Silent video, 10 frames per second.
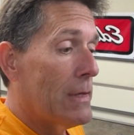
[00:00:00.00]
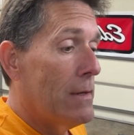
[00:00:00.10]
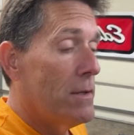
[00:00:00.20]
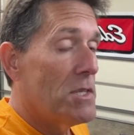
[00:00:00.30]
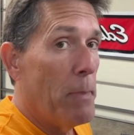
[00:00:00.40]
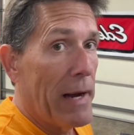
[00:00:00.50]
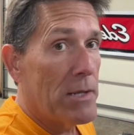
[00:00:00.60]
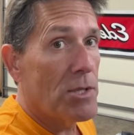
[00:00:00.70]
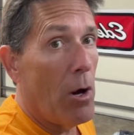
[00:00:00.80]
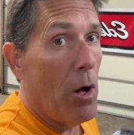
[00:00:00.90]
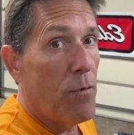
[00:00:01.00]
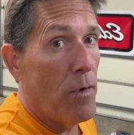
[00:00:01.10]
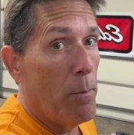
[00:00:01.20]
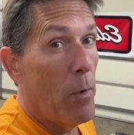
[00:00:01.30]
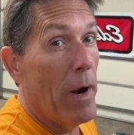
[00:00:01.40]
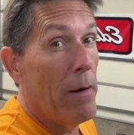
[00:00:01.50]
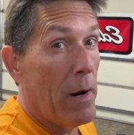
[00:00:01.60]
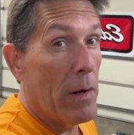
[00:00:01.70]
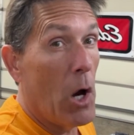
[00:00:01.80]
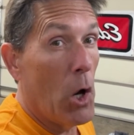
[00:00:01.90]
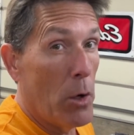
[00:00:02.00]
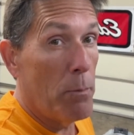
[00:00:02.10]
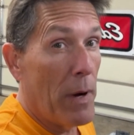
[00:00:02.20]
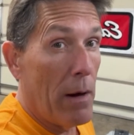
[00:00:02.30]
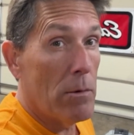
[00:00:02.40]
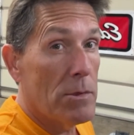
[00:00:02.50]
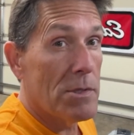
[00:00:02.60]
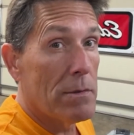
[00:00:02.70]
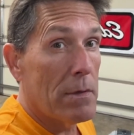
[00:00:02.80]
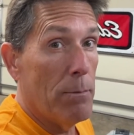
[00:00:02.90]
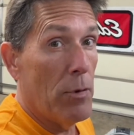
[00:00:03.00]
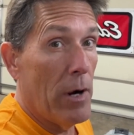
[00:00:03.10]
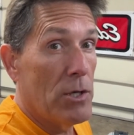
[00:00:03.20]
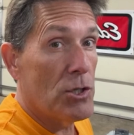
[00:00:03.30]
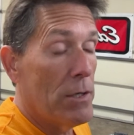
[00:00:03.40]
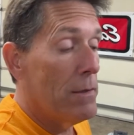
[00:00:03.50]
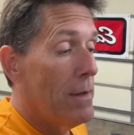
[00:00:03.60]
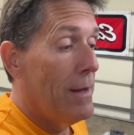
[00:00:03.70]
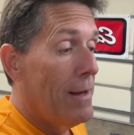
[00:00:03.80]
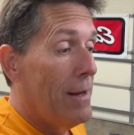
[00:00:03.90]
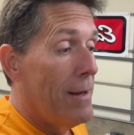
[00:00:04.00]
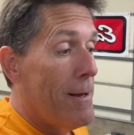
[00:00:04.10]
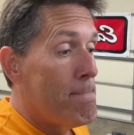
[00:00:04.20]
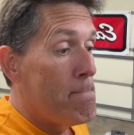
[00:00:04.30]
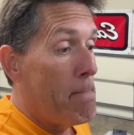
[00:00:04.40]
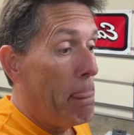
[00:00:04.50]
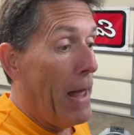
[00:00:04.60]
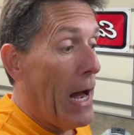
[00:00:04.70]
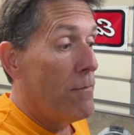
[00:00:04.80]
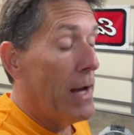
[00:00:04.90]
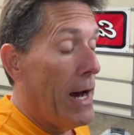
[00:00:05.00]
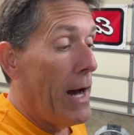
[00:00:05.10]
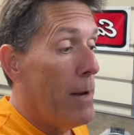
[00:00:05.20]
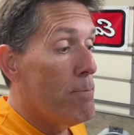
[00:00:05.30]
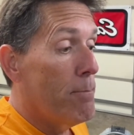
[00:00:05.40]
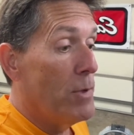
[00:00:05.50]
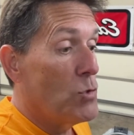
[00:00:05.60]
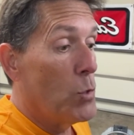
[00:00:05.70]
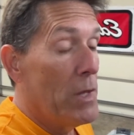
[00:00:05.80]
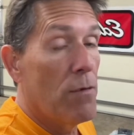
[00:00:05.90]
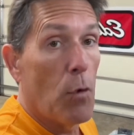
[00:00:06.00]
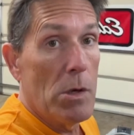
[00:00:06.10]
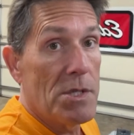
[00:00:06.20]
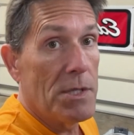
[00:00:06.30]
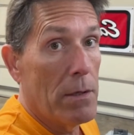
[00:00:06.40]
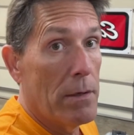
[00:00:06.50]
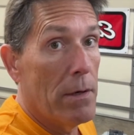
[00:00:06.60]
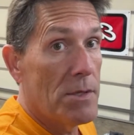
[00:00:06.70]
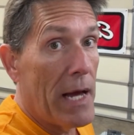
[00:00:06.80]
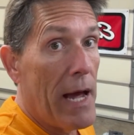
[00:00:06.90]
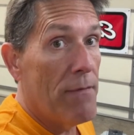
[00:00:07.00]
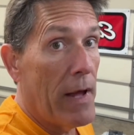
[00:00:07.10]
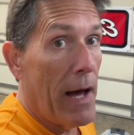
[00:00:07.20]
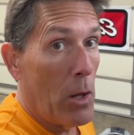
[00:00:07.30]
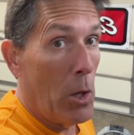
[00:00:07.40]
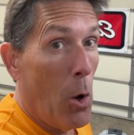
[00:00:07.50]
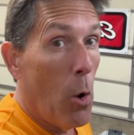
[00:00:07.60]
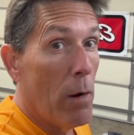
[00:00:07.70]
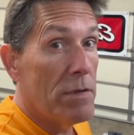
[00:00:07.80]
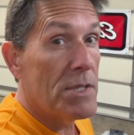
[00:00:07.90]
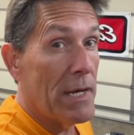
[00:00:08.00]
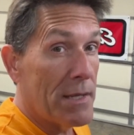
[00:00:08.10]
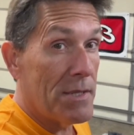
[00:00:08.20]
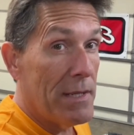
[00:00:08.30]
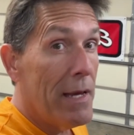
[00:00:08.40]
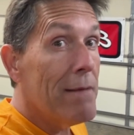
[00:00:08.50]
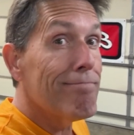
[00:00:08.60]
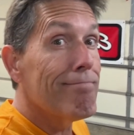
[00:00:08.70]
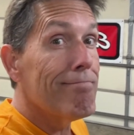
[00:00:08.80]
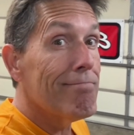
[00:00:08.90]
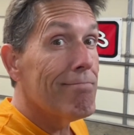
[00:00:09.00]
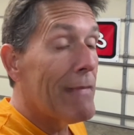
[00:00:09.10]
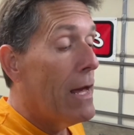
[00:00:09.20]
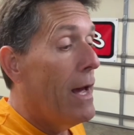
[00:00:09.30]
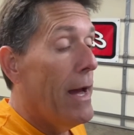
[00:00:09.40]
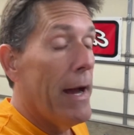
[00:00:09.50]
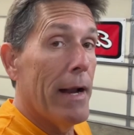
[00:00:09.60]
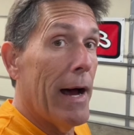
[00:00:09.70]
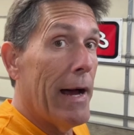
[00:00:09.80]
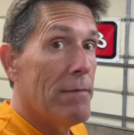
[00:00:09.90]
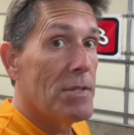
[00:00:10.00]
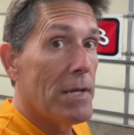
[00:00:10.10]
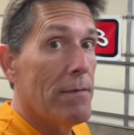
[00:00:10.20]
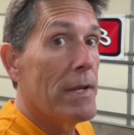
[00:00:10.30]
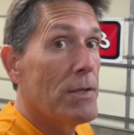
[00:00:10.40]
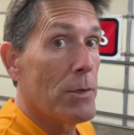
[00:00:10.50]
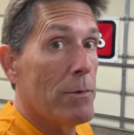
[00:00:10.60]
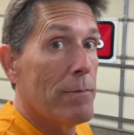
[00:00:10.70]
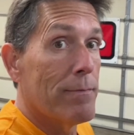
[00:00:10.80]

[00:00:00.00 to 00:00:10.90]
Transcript: Specs call for right around 100 pounds compression. I've got, between the 4 cylinders, I've got a low of 60 and a high of 72.